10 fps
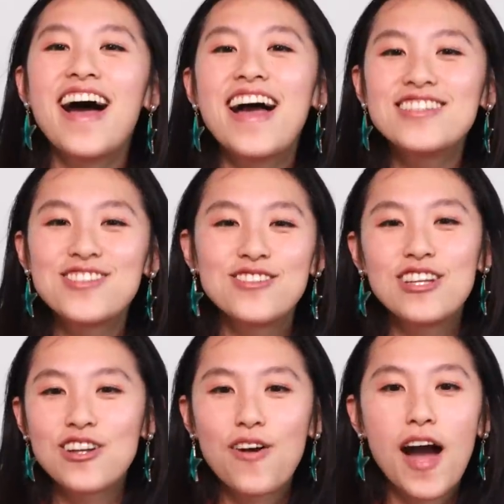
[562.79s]
And,
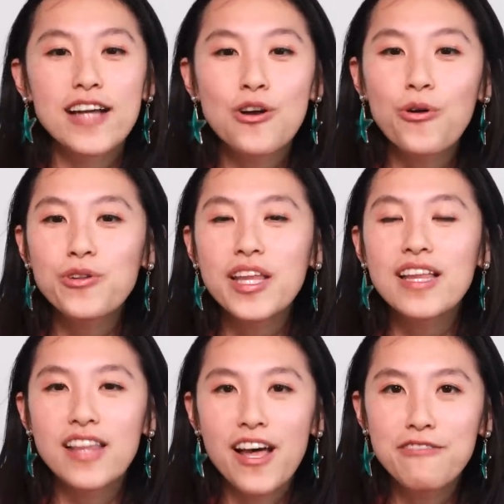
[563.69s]
you know, I totally
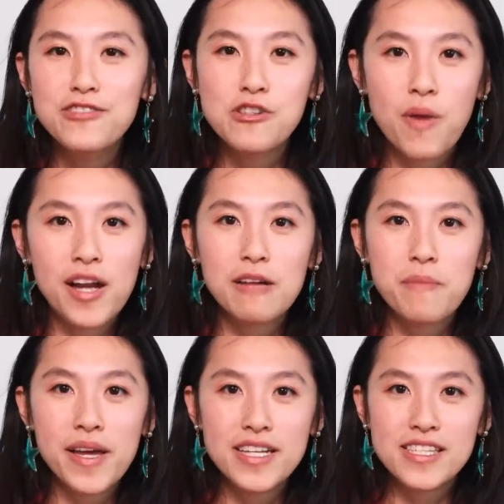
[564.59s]
love shamanic
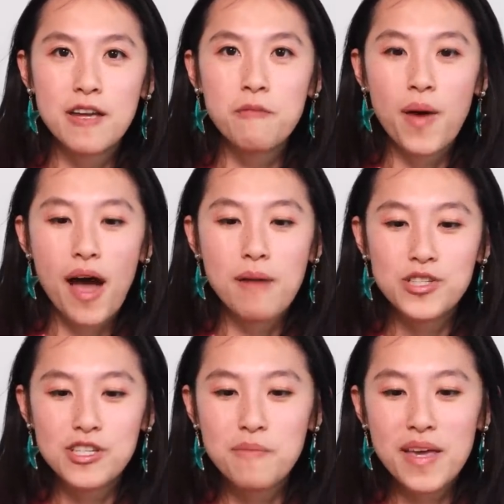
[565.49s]
medicine, but I'm
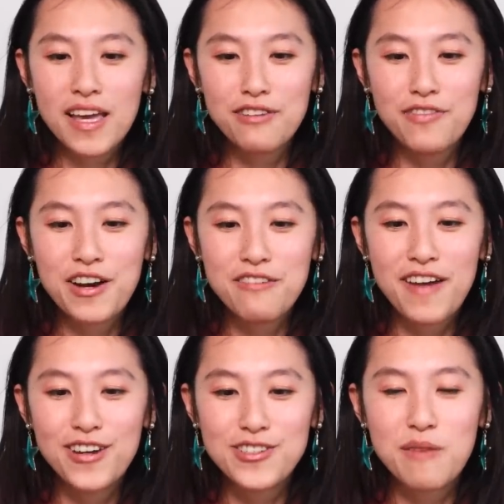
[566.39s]
just making fun of
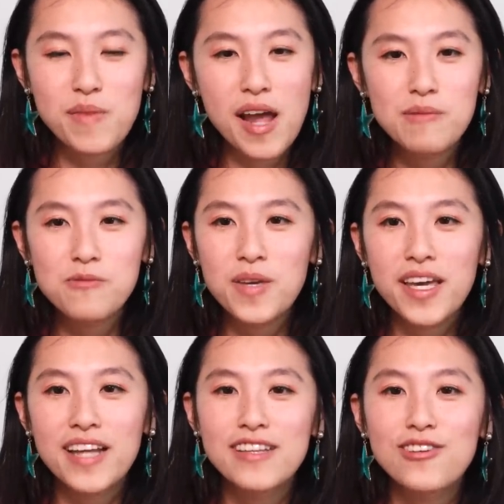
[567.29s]
how sometimes we
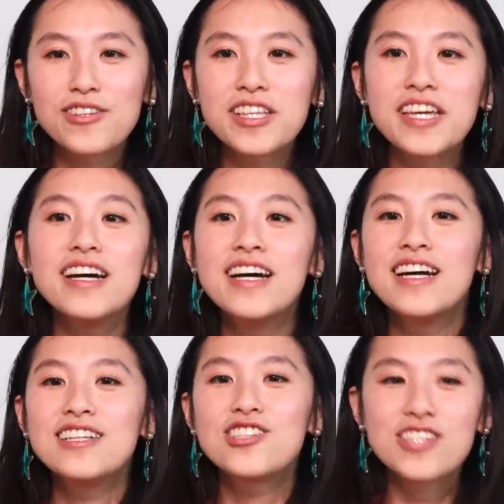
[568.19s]
can literally
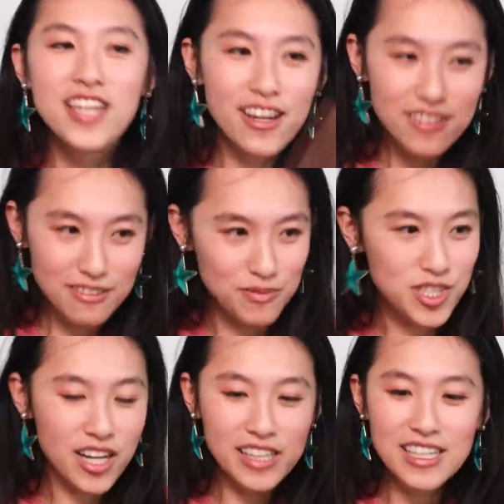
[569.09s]
just get
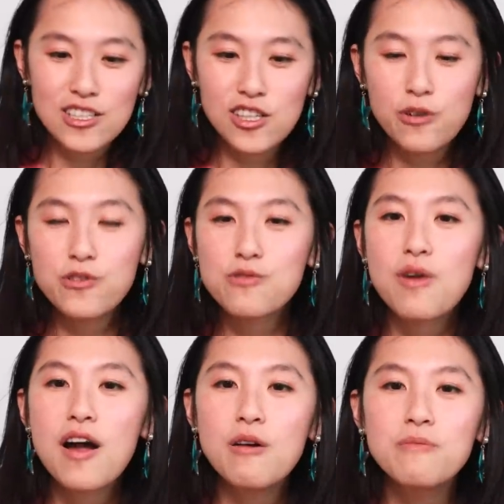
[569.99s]
sucked into those
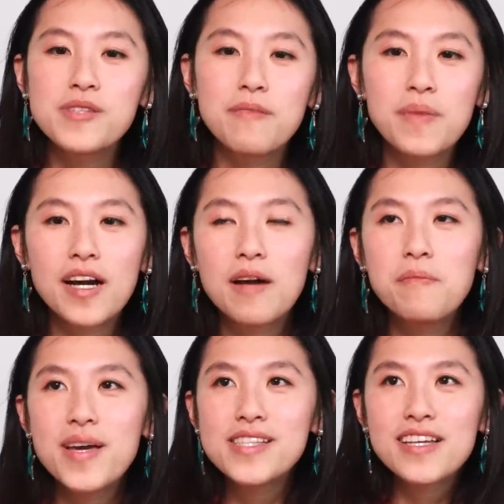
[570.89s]
realms and become
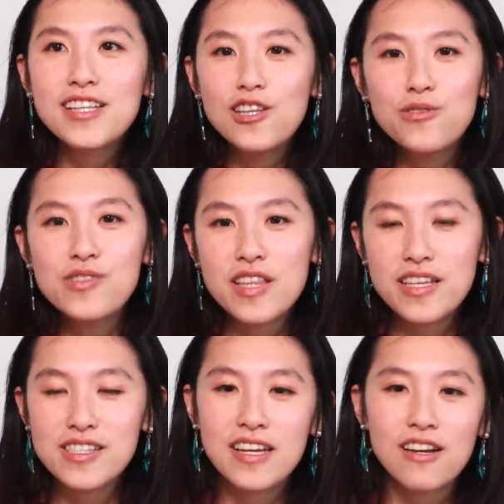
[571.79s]
basically
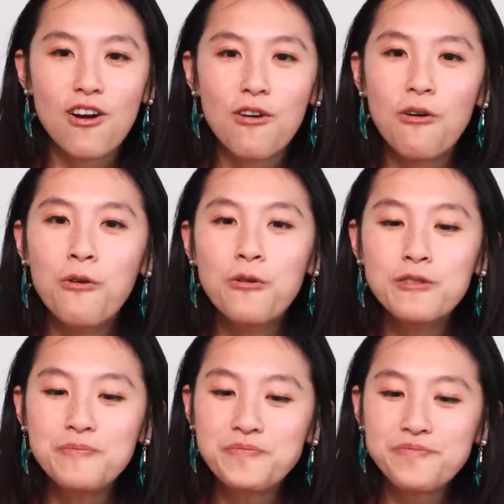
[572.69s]
useless in our
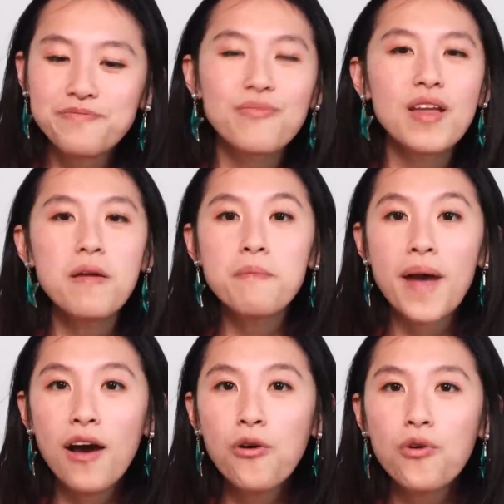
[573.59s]
own
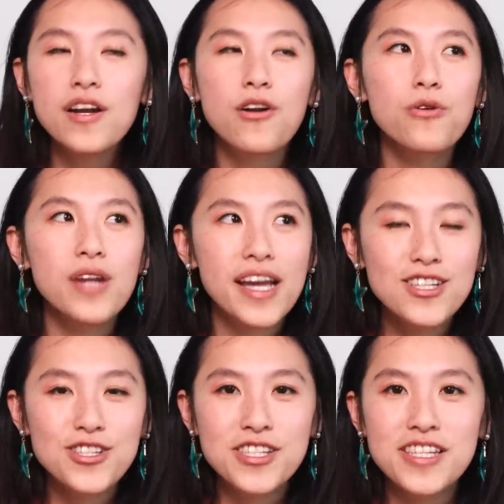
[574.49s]
power, in our own
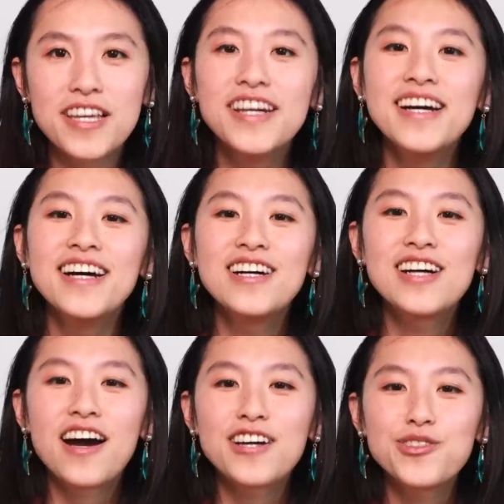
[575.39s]
agency
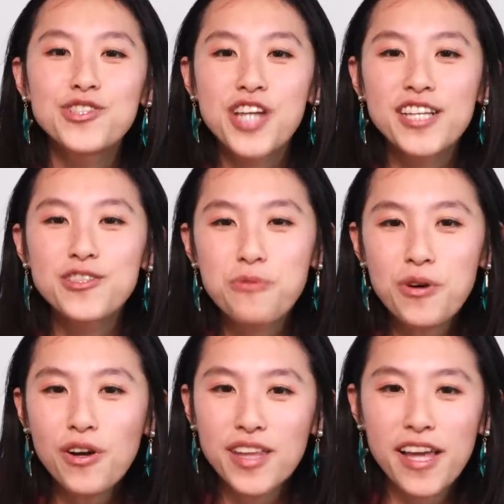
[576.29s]
uh, to change the
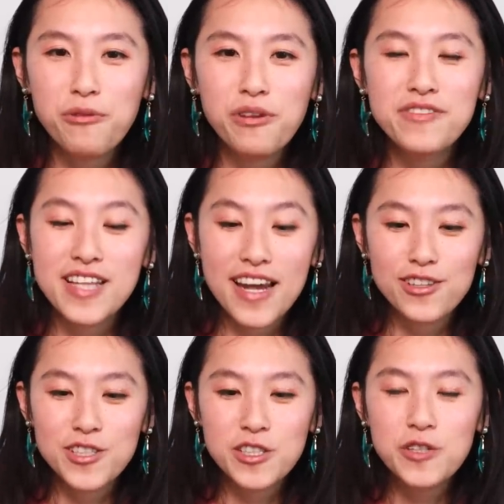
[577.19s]
world like we've set
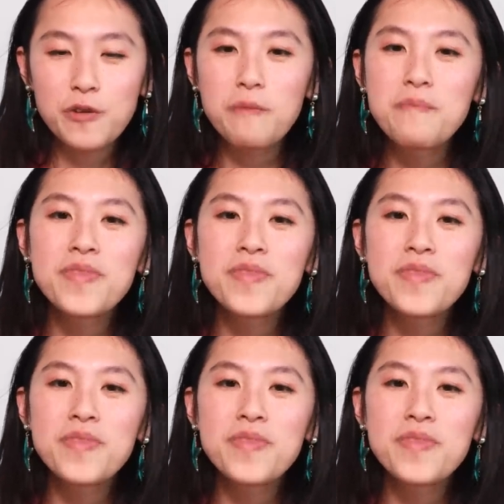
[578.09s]
out to do.